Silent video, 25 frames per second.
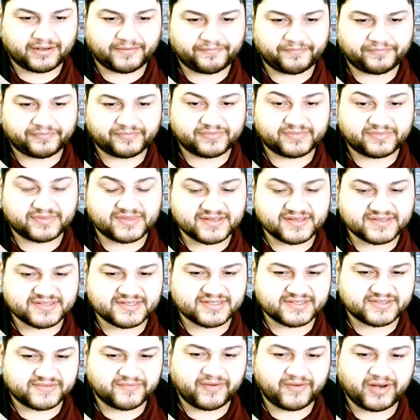This
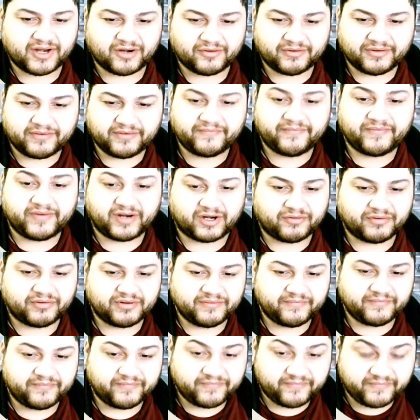is very, very,
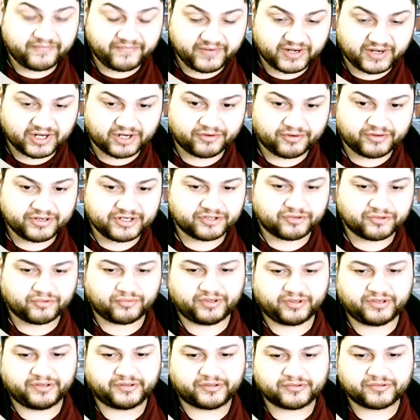very
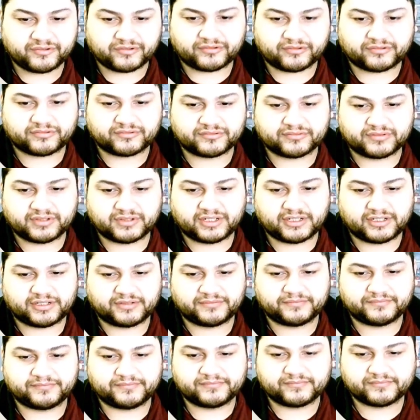critical
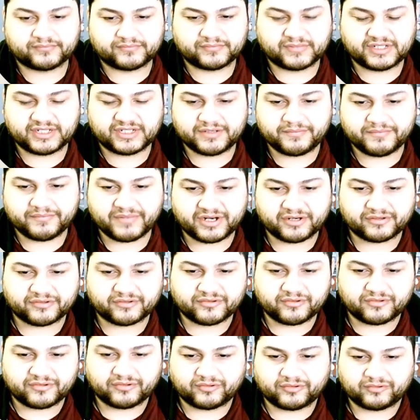in a
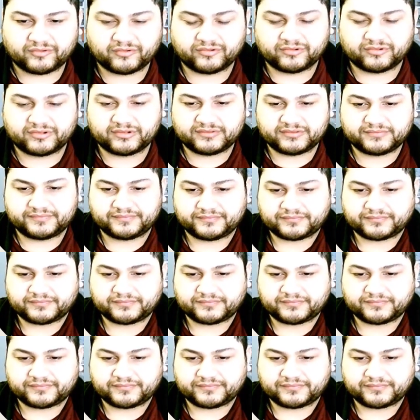medical or